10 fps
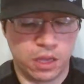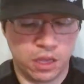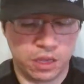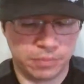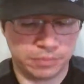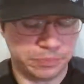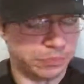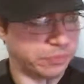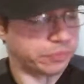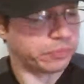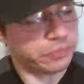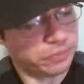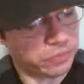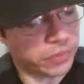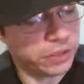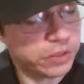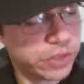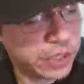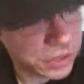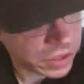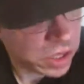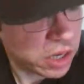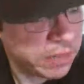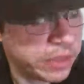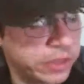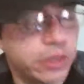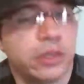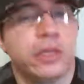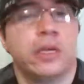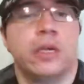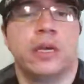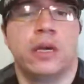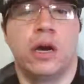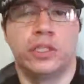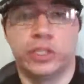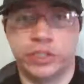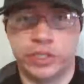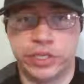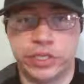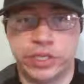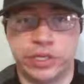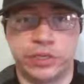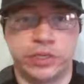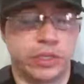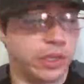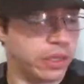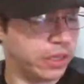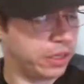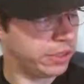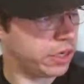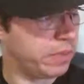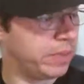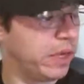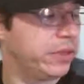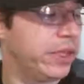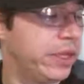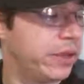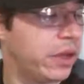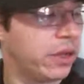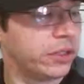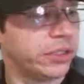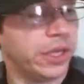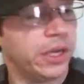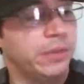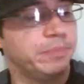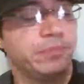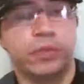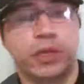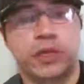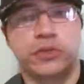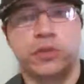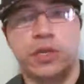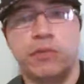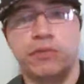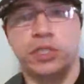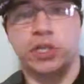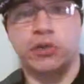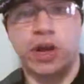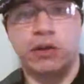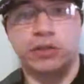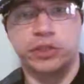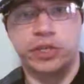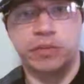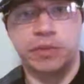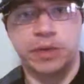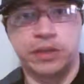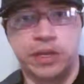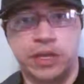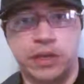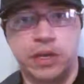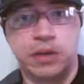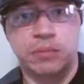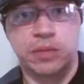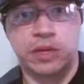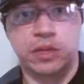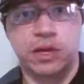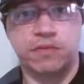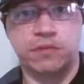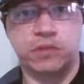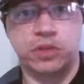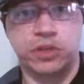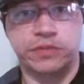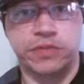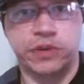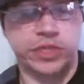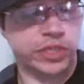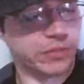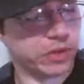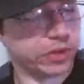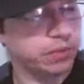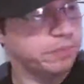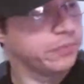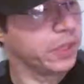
So that's a common Argentinian yerba mate called this one. That one was Kraus yerba mate, but a lot of them look very similar.